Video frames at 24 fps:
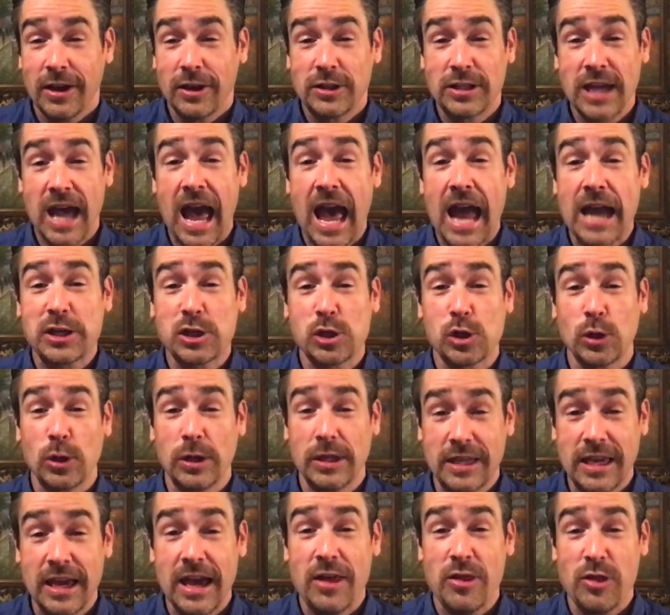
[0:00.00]
actually
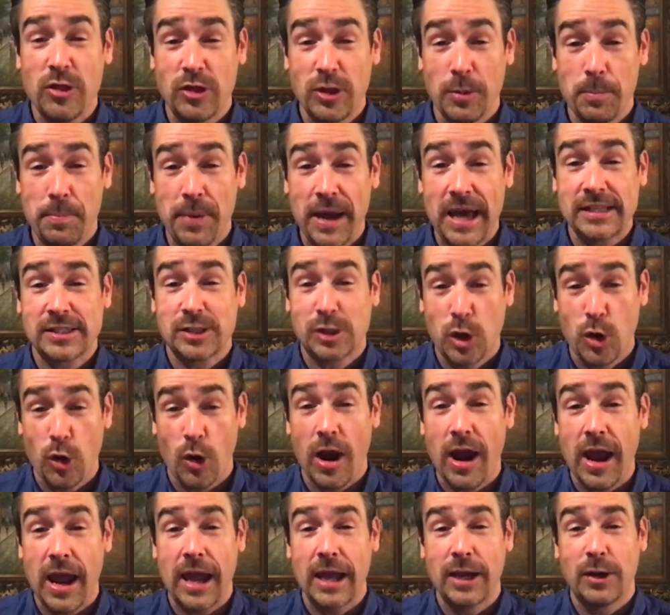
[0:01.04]
get the best
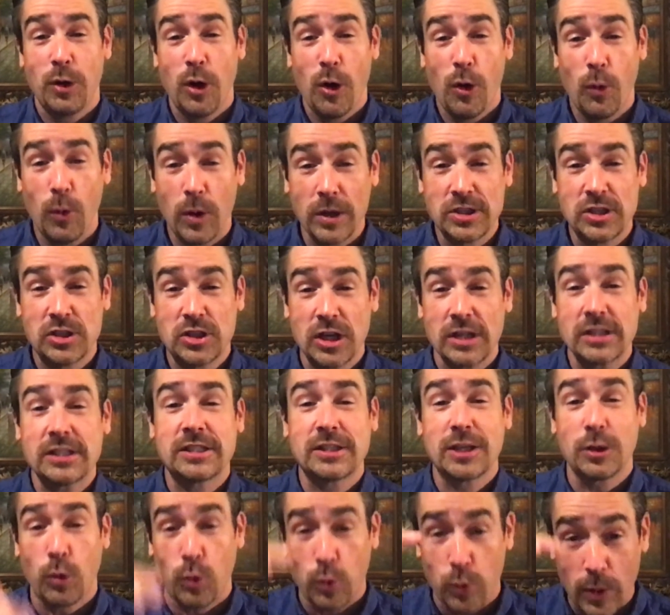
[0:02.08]
grade was just
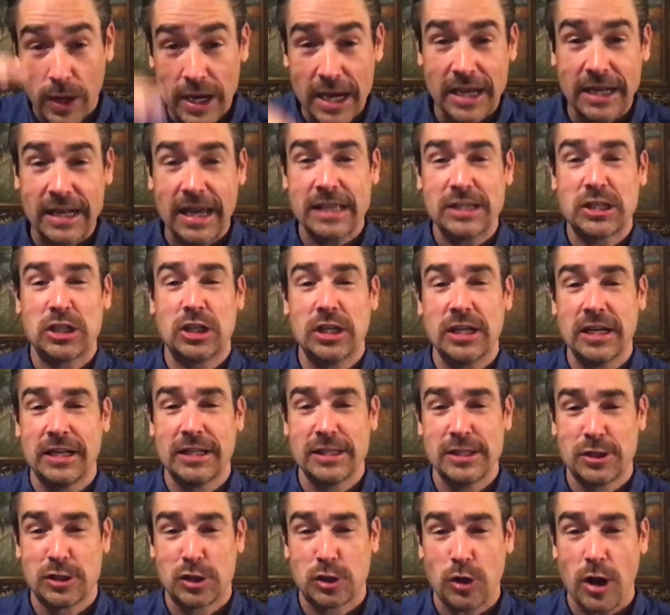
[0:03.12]
to read as she had
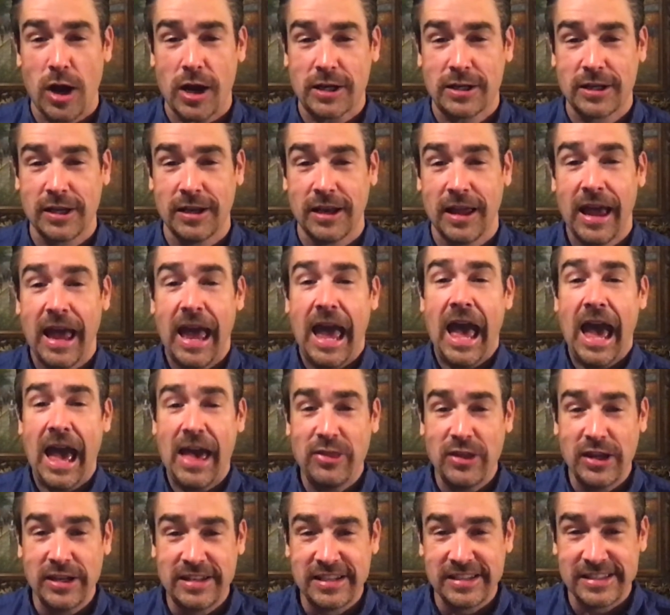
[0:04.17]
instructed
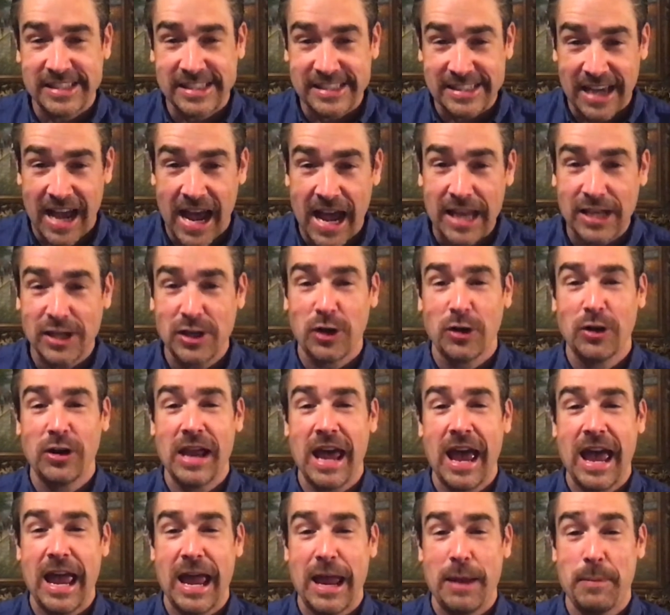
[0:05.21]
and then to sign your
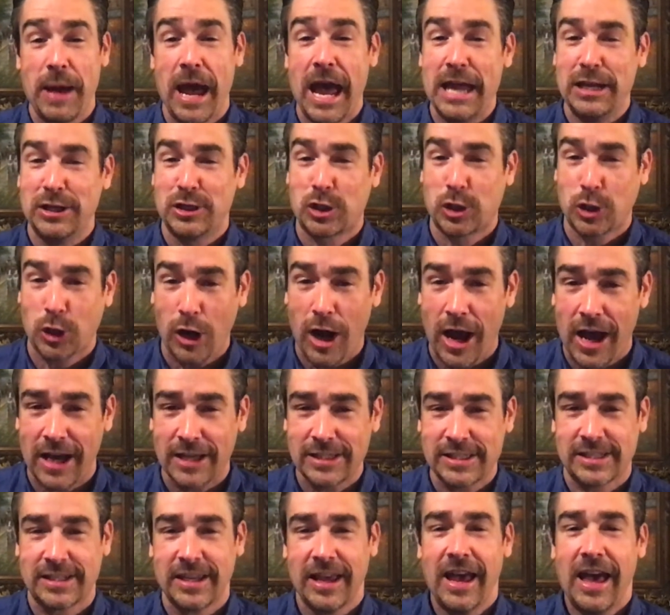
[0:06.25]
name and
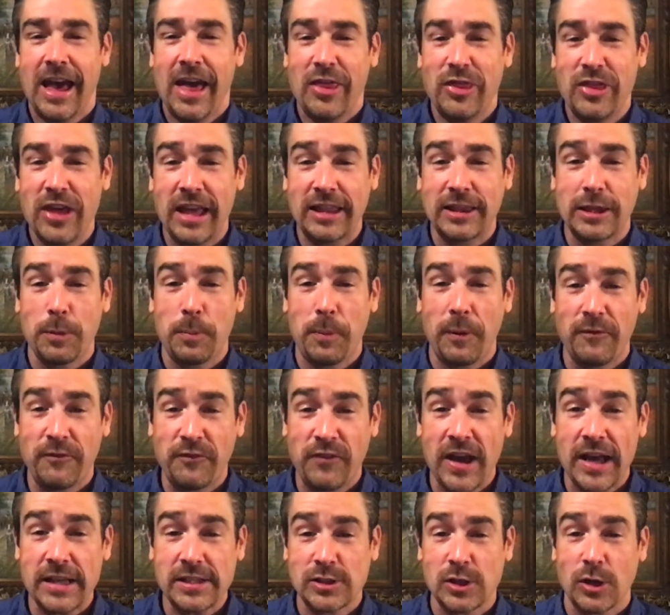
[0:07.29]
trust that the
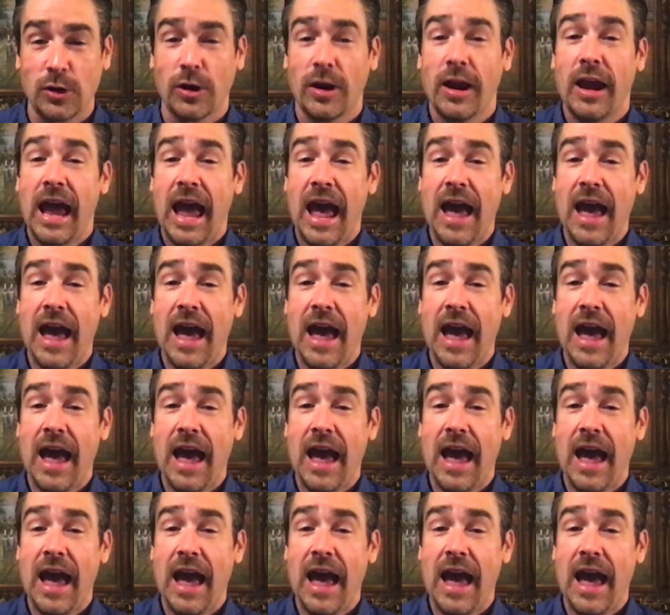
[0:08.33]
professor,